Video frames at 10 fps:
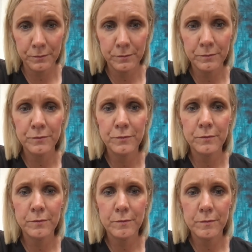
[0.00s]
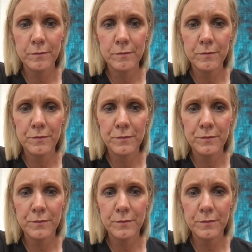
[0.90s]

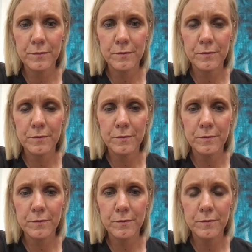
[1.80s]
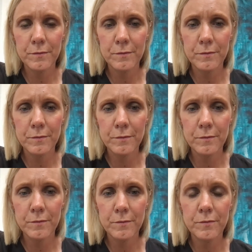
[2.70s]

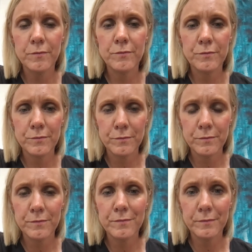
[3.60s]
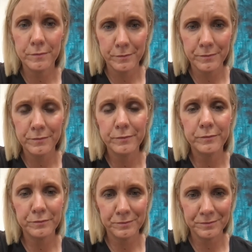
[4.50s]

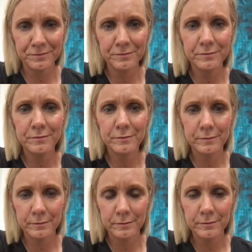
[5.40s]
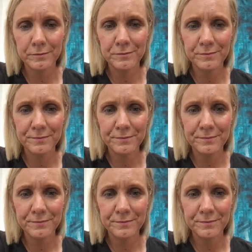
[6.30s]
No words are spoken by the person on screen.